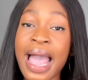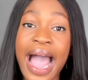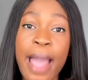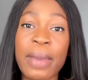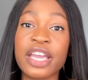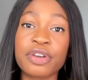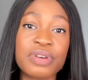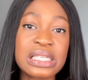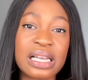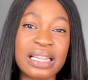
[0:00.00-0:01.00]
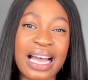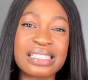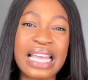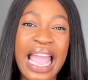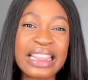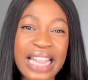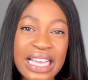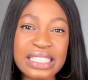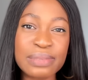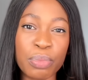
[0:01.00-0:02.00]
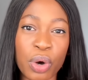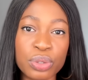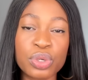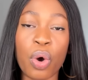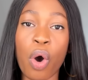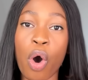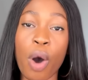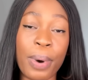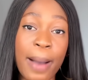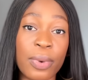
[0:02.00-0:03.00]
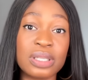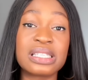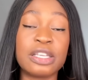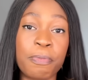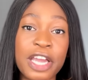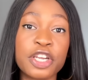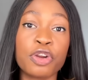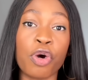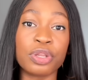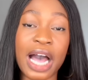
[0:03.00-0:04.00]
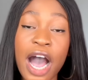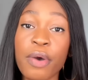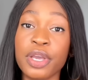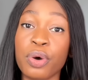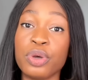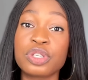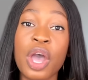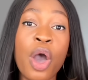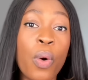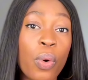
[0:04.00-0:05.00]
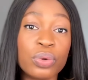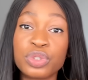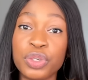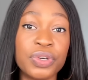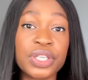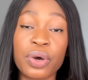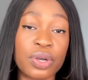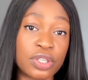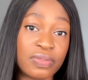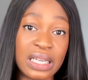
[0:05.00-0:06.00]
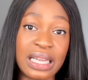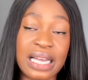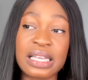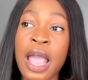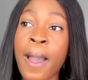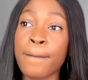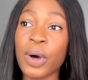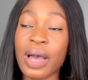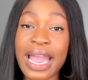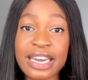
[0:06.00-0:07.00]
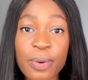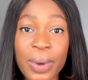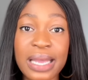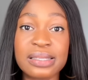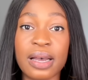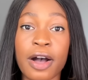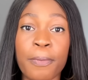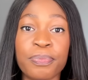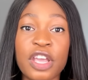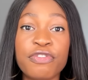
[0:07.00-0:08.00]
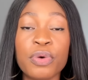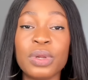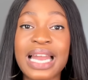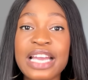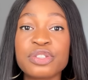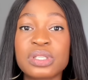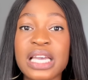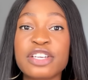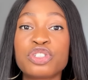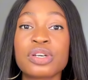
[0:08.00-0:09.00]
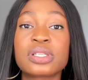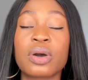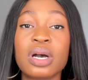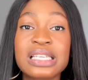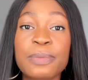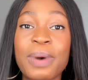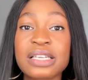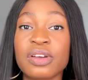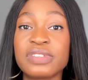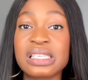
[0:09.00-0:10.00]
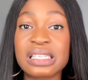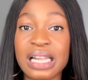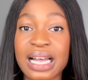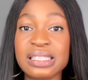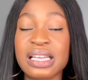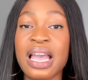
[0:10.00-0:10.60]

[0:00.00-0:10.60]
I might increase the class next month or upper month depending on how it goes during the course of the class. But anyways, if you would like to take just the corset part of this class,